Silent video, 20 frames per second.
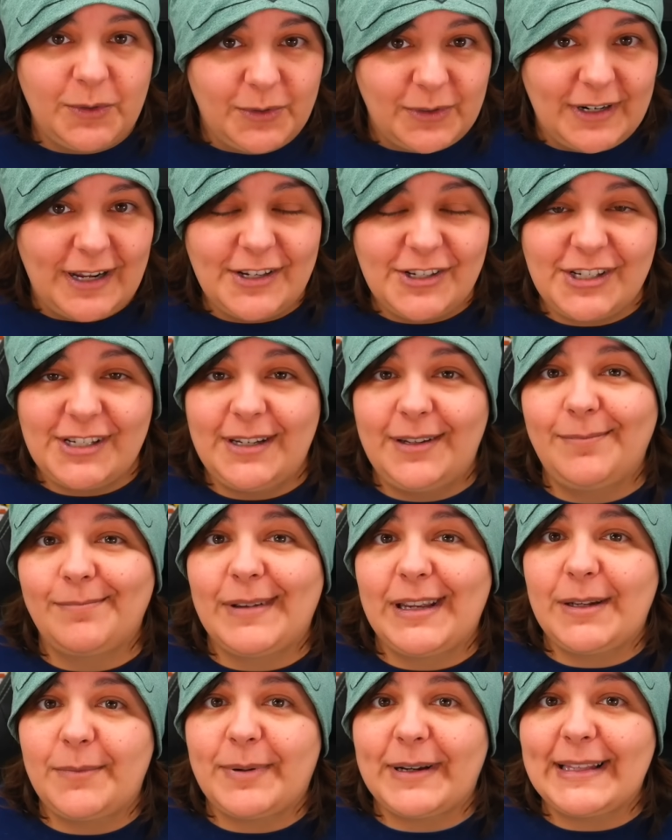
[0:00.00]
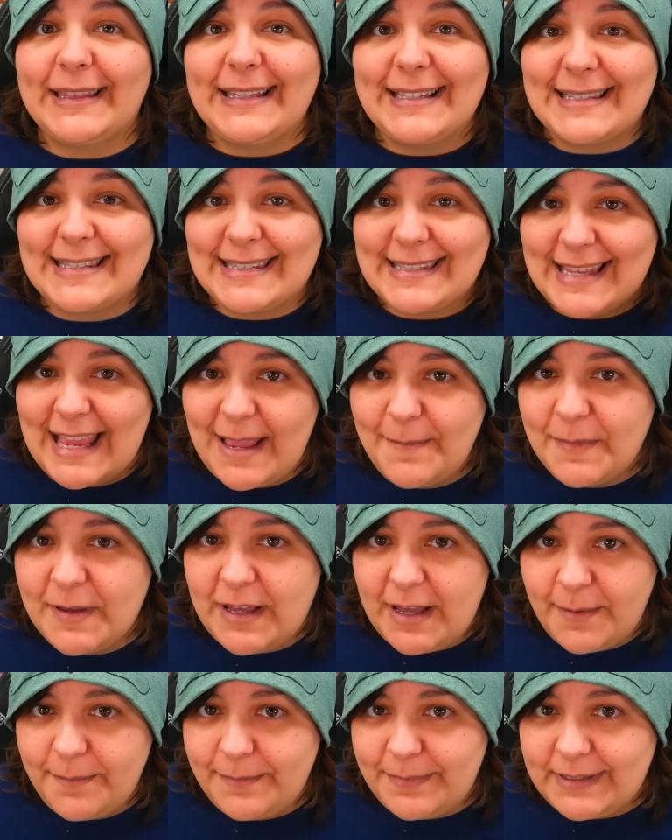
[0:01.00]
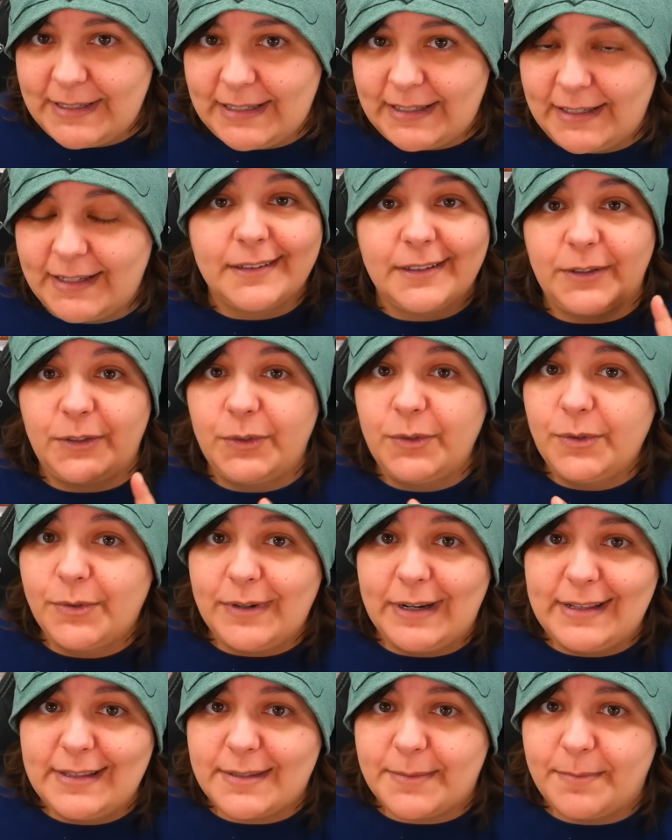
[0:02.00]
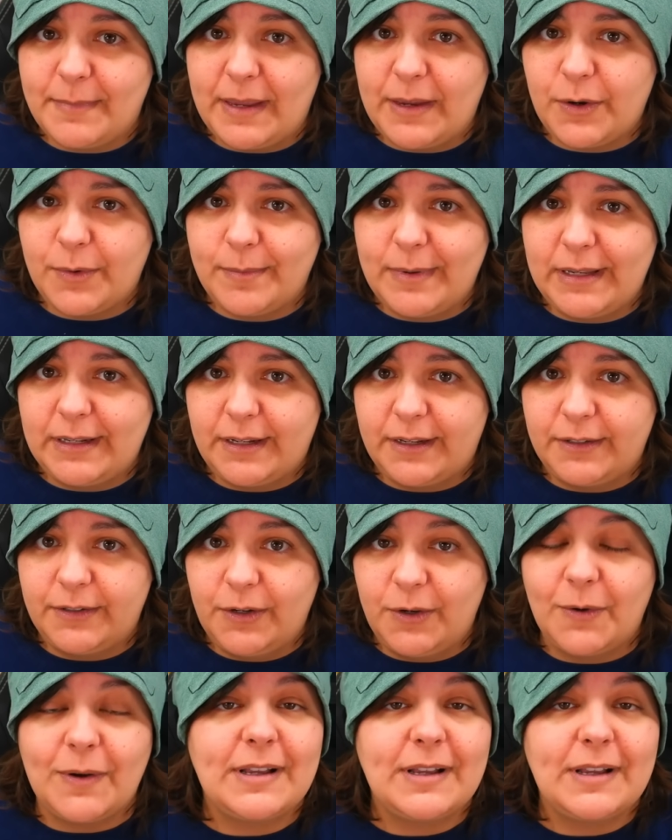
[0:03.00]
Gurashi, made by the same company that you Grains may or may not know